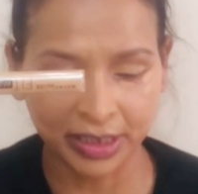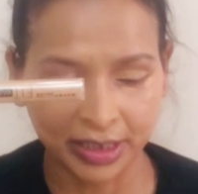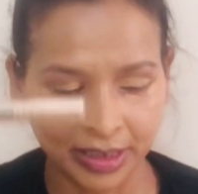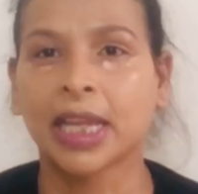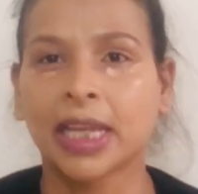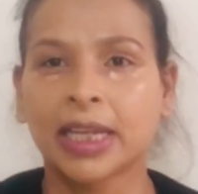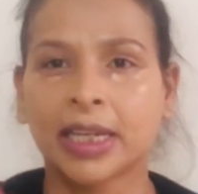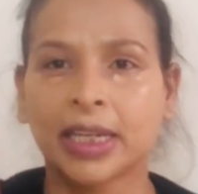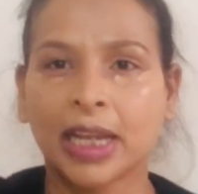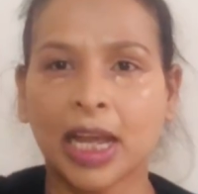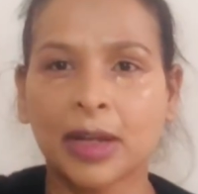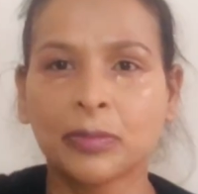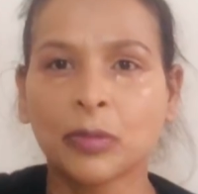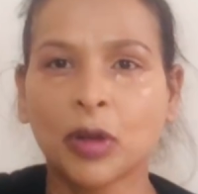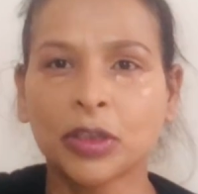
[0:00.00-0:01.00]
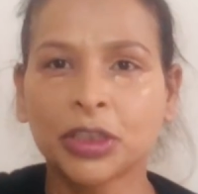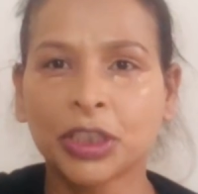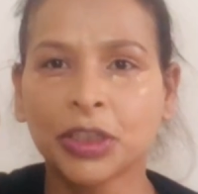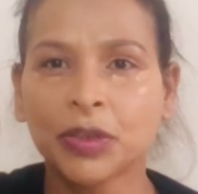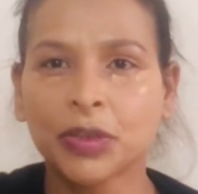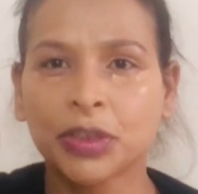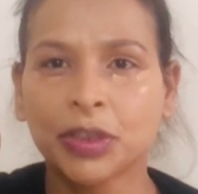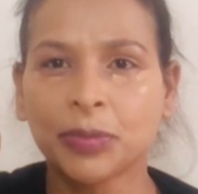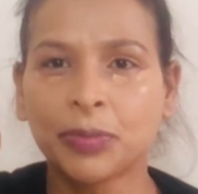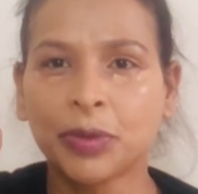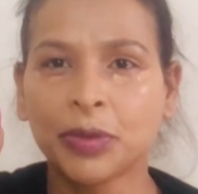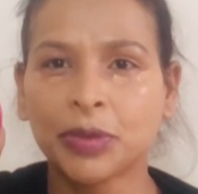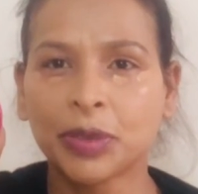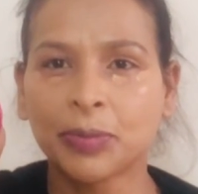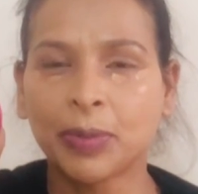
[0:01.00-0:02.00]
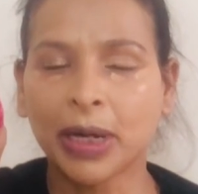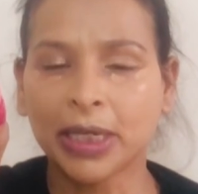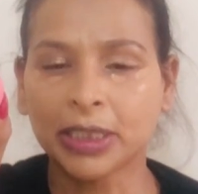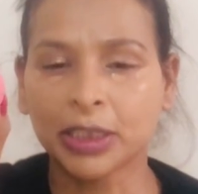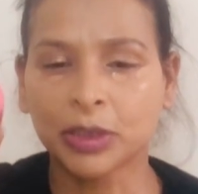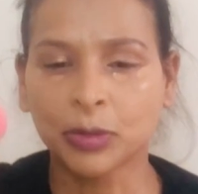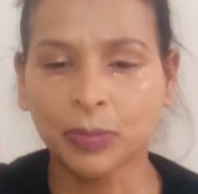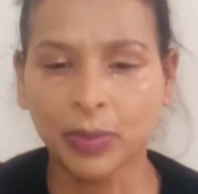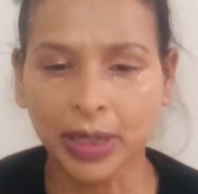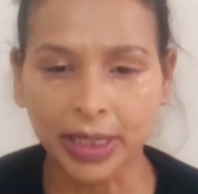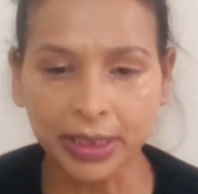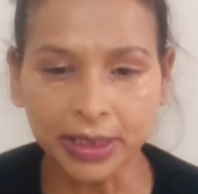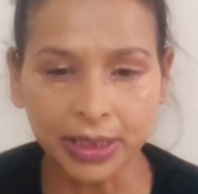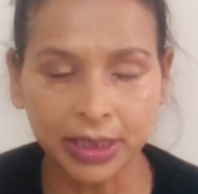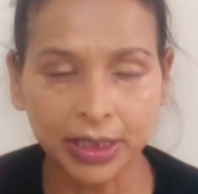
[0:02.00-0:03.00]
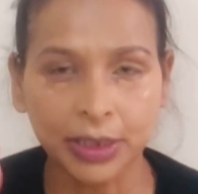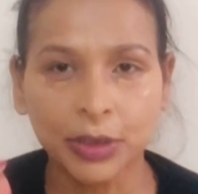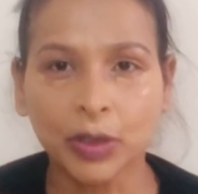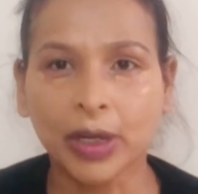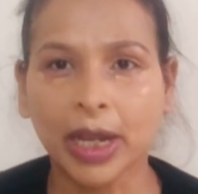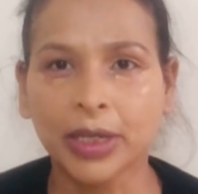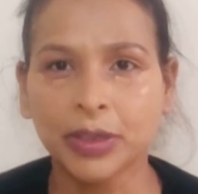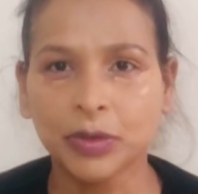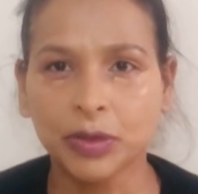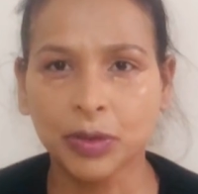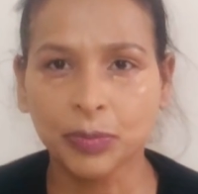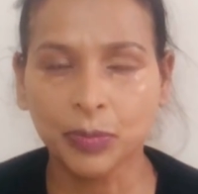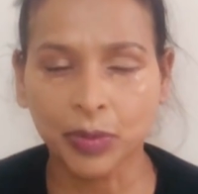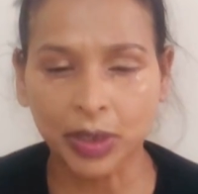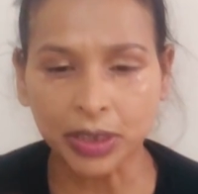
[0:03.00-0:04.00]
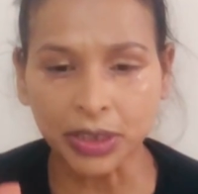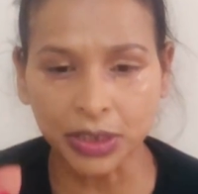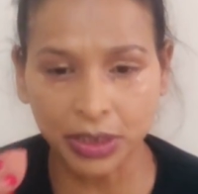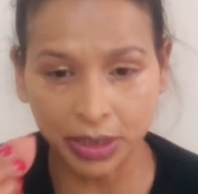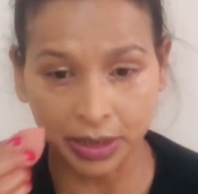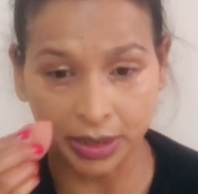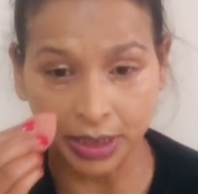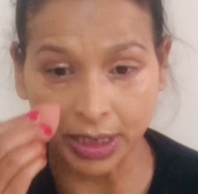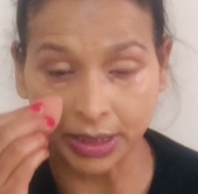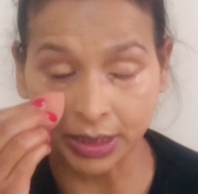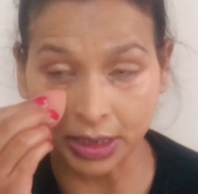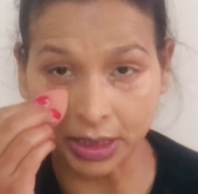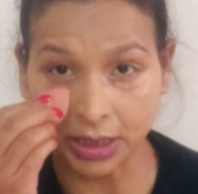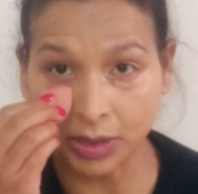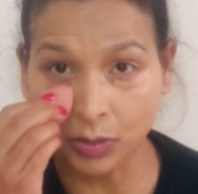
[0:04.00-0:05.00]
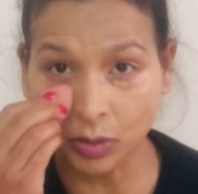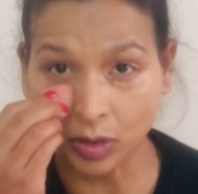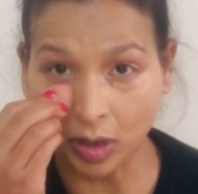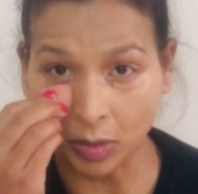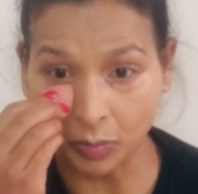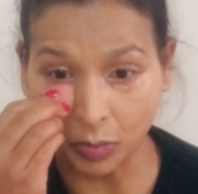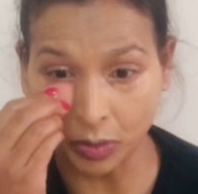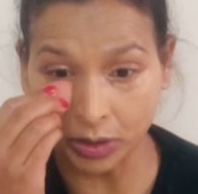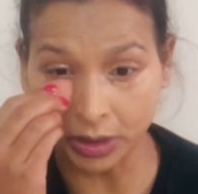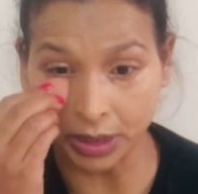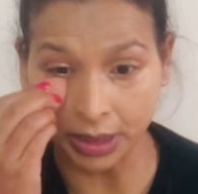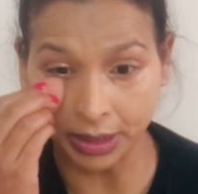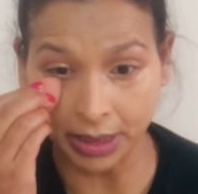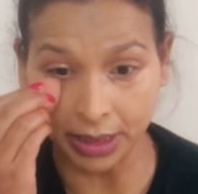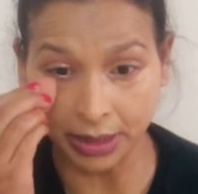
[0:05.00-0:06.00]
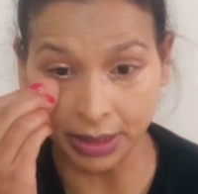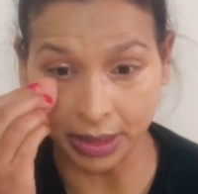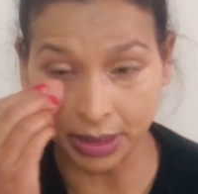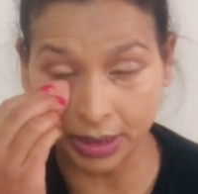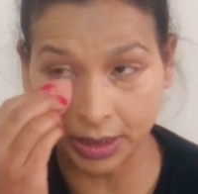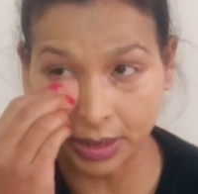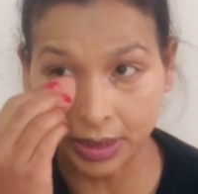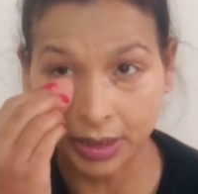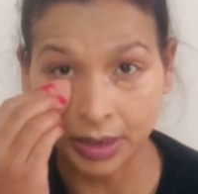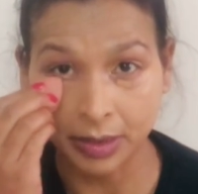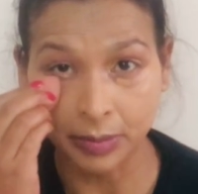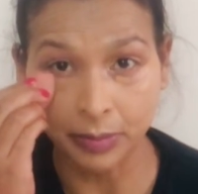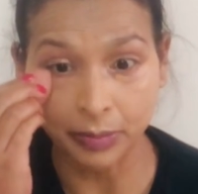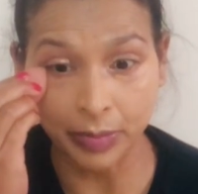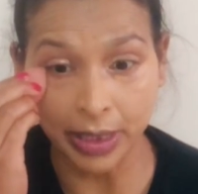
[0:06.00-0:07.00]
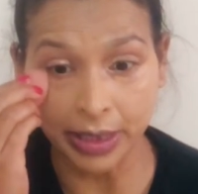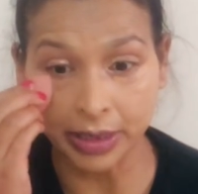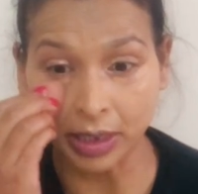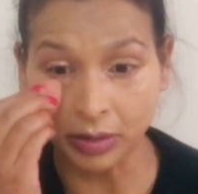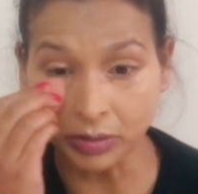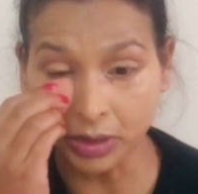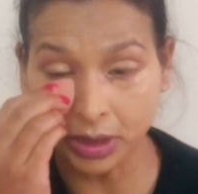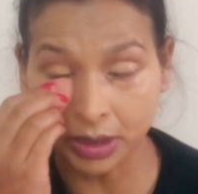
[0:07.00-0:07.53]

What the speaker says: And I'm going to use the beauty blender to blend. You can use the brush, then just look upwards and then just blend out.